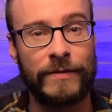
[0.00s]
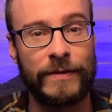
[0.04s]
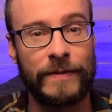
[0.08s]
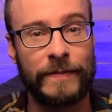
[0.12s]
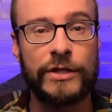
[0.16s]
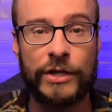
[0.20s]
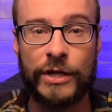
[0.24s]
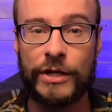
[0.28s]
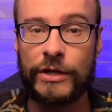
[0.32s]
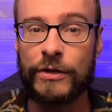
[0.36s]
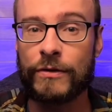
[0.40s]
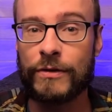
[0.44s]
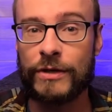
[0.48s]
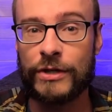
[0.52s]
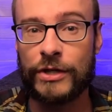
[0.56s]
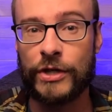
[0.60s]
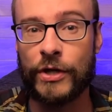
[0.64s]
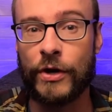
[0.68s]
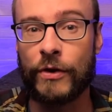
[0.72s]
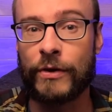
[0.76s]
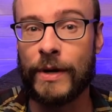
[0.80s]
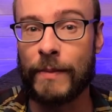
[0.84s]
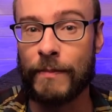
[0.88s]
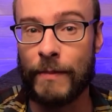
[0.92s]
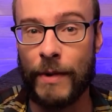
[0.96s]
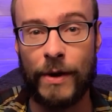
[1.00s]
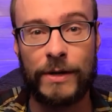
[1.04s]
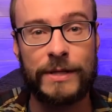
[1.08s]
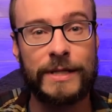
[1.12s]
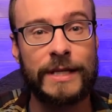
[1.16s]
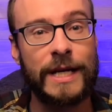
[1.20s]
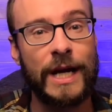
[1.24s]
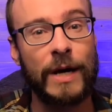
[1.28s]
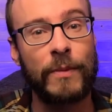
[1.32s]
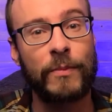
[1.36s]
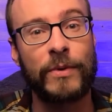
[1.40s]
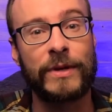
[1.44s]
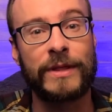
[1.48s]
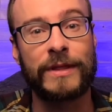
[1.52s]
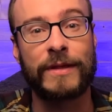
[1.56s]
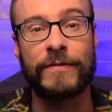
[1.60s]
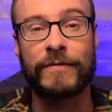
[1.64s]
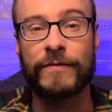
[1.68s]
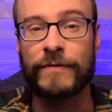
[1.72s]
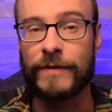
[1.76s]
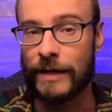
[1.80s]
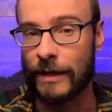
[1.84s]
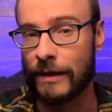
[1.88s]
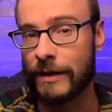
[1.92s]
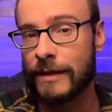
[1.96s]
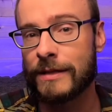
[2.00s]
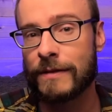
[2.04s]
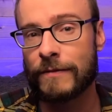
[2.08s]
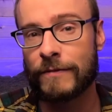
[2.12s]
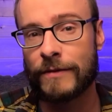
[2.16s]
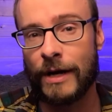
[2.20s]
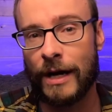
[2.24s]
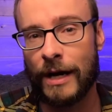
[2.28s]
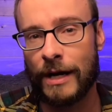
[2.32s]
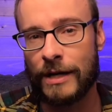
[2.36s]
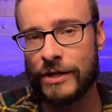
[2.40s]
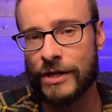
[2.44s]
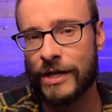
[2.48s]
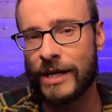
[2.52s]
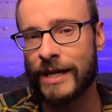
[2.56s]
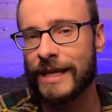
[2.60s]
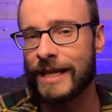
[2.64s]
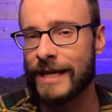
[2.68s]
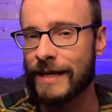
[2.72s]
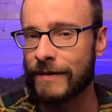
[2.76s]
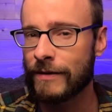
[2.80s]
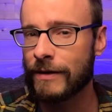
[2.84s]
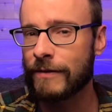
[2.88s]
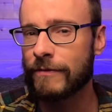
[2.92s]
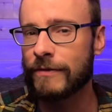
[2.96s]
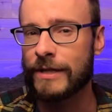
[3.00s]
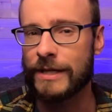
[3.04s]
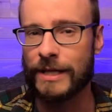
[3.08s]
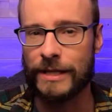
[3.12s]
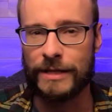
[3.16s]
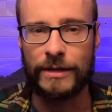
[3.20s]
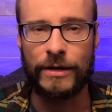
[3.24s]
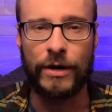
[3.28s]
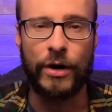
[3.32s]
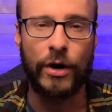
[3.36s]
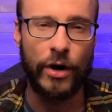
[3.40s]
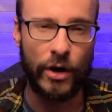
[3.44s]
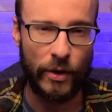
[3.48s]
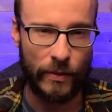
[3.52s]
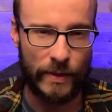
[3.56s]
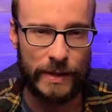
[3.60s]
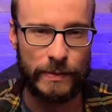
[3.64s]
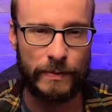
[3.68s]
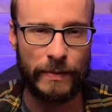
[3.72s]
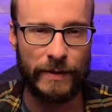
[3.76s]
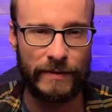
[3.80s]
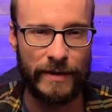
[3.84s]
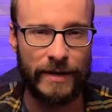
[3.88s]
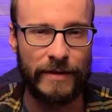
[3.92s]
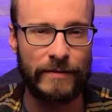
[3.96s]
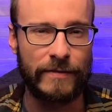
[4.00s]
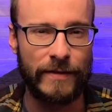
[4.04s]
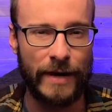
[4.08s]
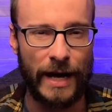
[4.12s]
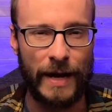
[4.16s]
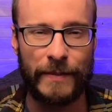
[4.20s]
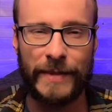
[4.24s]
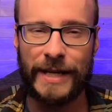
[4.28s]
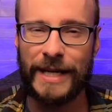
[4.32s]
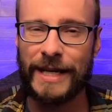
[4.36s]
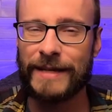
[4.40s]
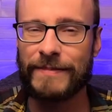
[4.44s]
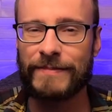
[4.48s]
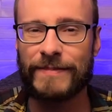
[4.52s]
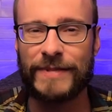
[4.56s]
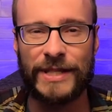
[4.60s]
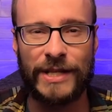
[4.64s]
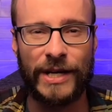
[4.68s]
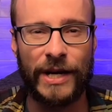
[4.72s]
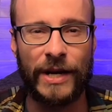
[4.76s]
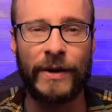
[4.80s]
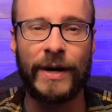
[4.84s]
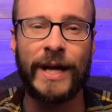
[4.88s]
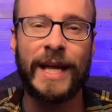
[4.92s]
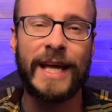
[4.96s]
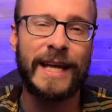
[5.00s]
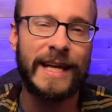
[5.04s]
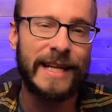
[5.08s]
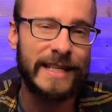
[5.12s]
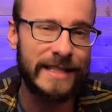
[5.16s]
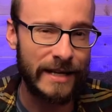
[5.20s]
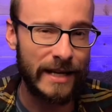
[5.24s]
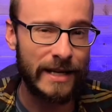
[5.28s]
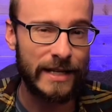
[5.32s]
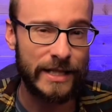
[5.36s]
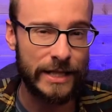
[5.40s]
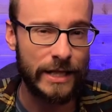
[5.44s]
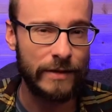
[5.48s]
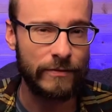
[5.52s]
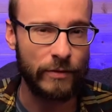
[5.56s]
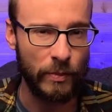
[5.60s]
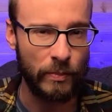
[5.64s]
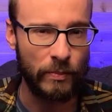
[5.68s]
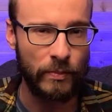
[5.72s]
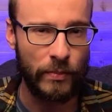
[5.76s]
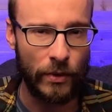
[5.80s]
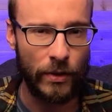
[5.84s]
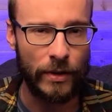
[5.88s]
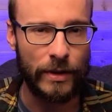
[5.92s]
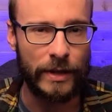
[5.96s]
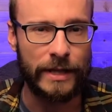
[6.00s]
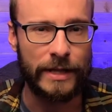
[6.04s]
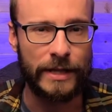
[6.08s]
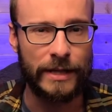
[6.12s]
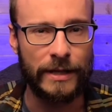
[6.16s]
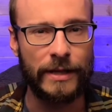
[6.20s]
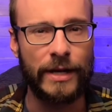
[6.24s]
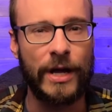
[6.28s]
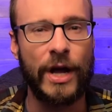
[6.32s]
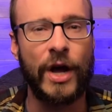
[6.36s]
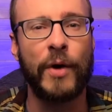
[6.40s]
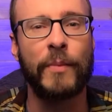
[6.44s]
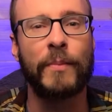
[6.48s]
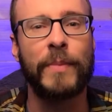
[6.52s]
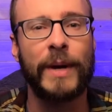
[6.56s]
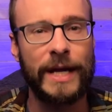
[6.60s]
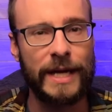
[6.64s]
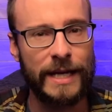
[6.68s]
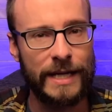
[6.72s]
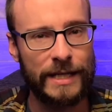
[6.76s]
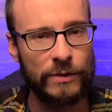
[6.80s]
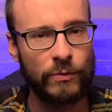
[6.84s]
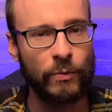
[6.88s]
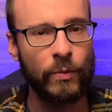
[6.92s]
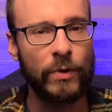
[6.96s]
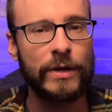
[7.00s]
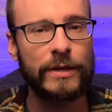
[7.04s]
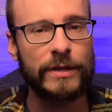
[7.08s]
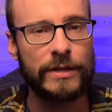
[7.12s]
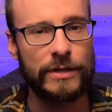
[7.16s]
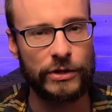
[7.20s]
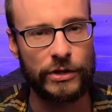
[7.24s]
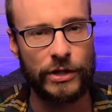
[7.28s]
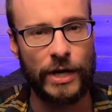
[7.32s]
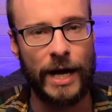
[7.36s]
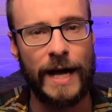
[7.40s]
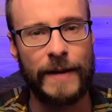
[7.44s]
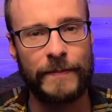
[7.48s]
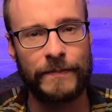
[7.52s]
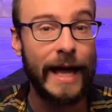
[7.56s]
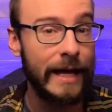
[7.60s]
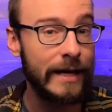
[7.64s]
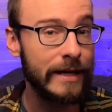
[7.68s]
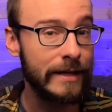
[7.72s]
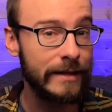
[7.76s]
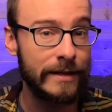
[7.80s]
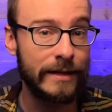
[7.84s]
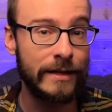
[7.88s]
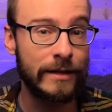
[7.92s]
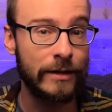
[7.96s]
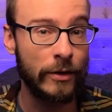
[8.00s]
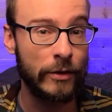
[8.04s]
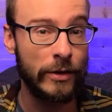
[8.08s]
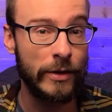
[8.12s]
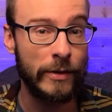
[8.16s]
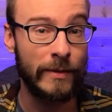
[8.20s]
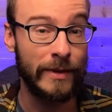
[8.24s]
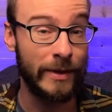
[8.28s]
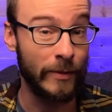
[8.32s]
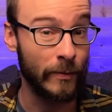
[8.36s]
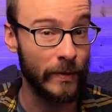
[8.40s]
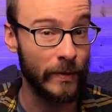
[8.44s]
Ginger is shown to mostly help with the feelings of nausea, even if it doesn't always prevent vomiting, so it's not a silver bullet, you know, but it's worth a shot. Anything loaded with a